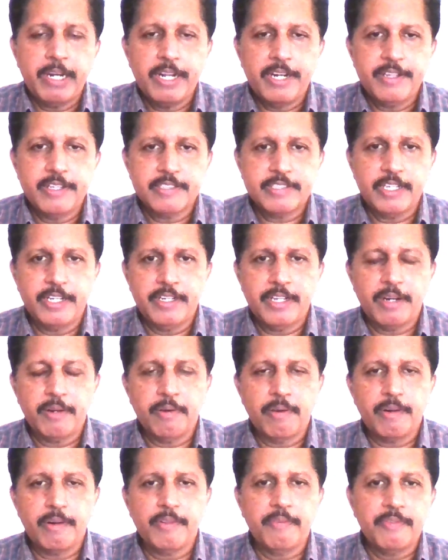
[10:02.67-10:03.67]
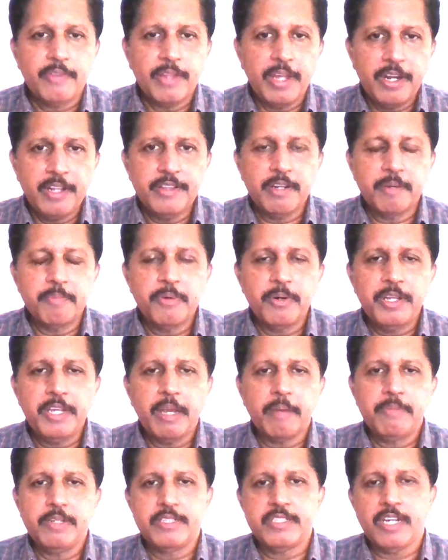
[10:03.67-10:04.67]
at the center, or Narendra Modi
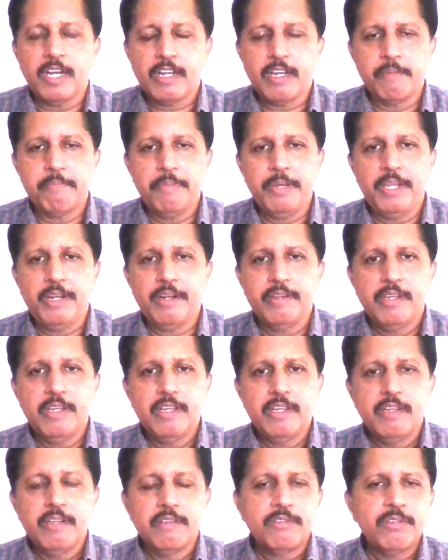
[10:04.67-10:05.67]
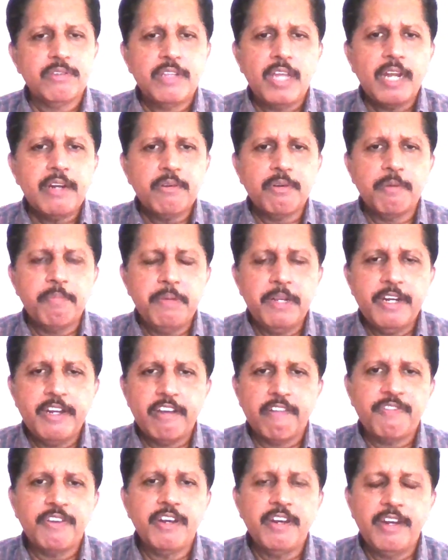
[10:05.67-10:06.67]
Amit Shah campaign. So that could be
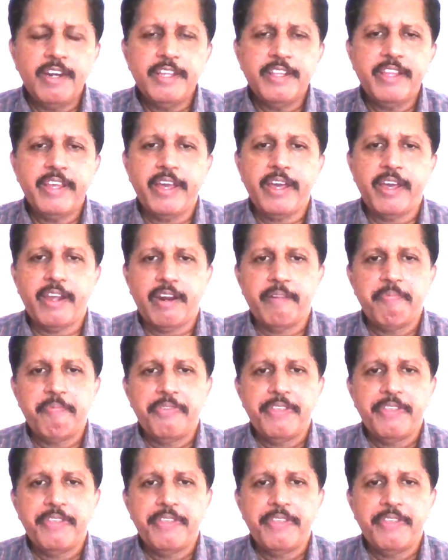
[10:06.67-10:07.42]
definitely there.